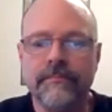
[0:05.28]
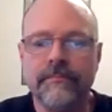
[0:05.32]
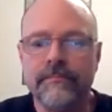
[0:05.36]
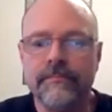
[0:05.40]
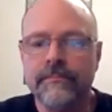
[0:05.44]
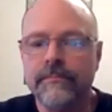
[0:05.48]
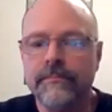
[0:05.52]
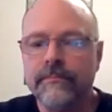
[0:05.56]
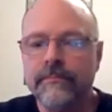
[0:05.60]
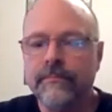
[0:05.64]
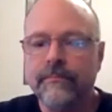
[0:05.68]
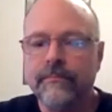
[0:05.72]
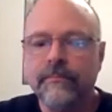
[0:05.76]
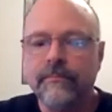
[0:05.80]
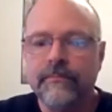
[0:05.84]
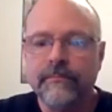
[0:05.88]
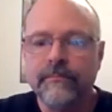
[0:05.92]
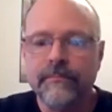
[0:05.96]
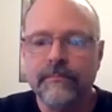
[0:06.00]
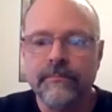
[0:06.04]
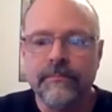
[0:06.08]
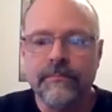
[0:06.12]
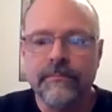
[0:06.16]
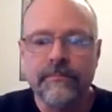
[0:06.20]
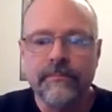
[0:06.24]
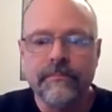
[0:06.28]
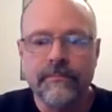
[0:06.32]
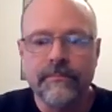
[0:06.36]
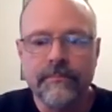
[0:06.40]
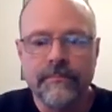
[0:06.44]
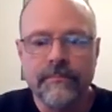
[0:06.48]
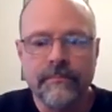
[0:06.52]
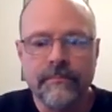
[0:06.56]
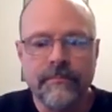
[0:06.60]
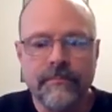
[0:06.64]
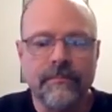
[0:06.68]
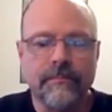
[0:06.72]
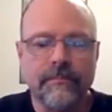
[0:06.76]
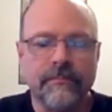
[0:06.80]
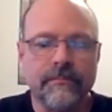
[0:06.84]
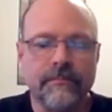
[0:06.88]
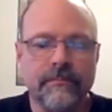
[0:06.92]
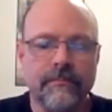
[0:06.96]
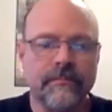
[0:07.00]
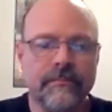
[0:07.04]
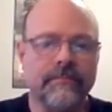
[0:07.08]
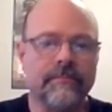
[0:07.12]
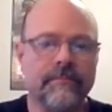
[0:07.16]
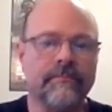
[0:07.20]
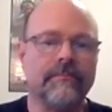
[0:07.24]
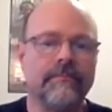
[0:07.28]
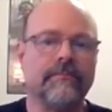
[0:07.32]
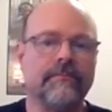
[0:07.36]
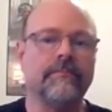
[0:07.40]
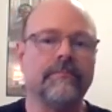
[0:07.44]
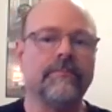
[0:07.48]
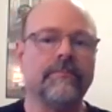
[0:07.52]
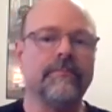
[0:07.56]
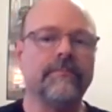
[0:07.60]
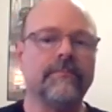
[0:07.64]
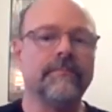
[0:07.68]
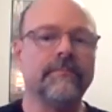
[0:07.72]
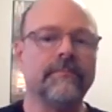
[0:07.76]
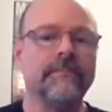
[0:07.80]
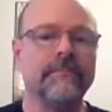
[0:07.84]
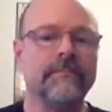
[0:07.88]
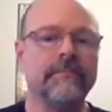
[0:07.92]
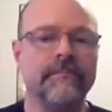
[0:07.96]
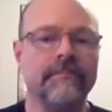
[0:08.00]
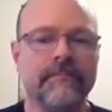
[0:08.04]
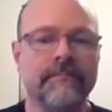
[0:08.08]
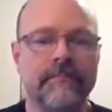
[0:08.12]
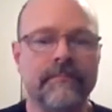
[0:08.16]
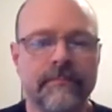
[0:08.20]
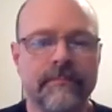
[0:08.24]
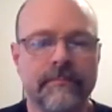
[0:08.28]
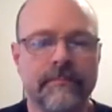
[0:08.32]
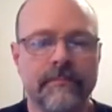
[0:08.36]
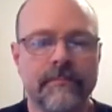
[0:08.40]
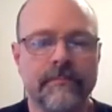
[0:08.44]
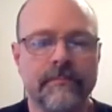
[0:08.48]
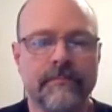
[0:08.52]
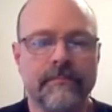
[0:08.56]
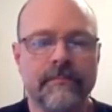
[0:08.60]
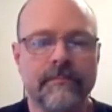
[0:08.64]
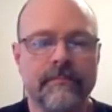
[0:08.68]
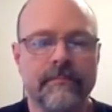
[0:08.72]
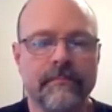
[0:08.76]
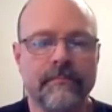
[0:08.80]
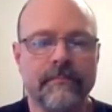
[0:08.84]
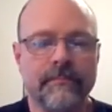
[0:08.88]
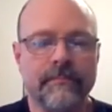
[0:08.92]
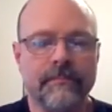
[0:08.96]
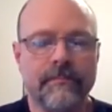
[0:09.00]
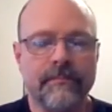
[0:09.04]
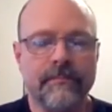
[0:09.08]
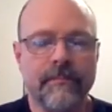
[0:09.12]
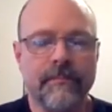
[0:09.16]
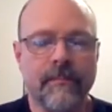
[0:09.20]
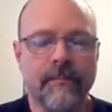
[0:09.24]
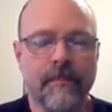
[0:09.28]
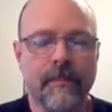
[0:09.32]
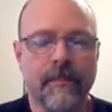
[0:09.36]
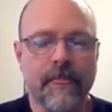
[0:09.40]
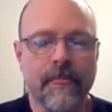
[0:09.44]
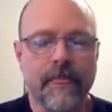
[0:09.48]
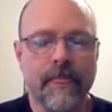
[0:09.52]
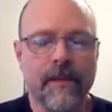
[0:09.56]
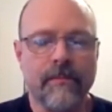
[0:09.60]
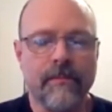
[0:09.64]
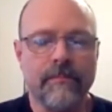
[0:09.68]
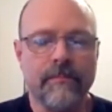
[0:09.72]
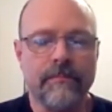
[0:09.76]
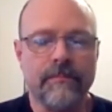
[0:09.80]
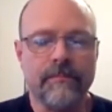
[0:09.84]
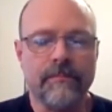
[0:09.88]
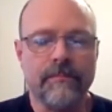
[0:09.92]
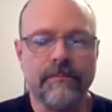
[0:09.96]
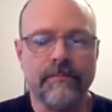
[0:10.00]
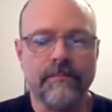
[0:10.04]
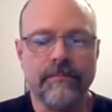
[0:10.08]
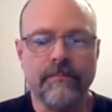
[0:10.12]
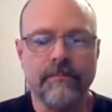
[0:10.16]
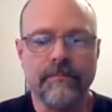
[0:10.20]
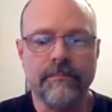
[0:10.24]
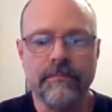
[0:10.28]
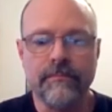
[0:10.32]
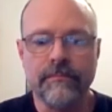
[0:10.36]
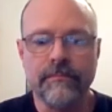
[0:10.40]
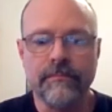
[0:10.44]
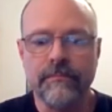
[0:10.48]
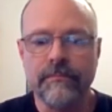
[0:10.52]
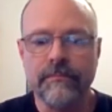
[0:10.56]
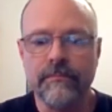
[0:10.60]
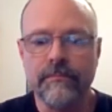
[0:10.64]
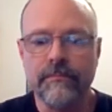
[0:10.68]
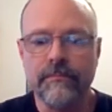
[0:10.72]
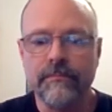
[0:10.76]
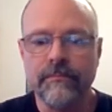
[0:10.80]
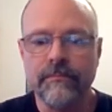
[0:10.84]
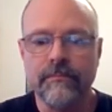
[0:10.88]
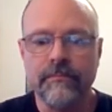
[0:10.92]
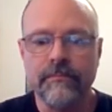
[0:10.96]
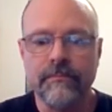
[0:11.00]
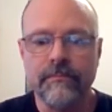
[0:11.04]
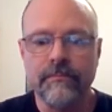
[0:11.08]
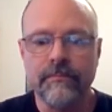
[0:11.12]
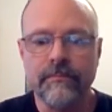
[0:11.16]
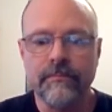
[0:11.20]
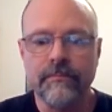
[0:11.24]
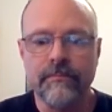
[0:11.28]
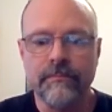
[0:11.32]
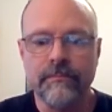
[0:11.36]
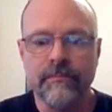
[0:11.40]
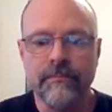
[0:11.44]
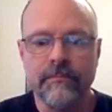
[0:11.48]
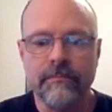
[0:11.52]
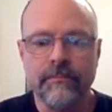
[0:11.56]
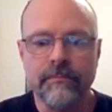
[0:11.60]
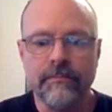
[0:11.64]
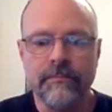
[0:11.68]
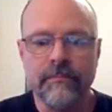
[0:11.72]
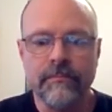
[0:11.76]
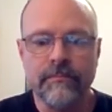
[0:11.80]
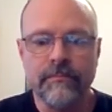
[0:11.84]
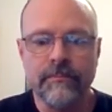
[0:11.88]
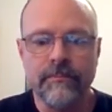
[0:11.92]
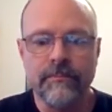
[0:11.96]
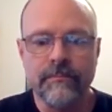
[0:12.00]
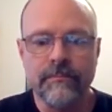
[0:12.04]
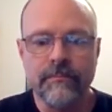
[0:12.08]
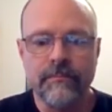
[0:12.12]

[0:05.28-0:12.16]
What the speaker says: This person isn't speaking.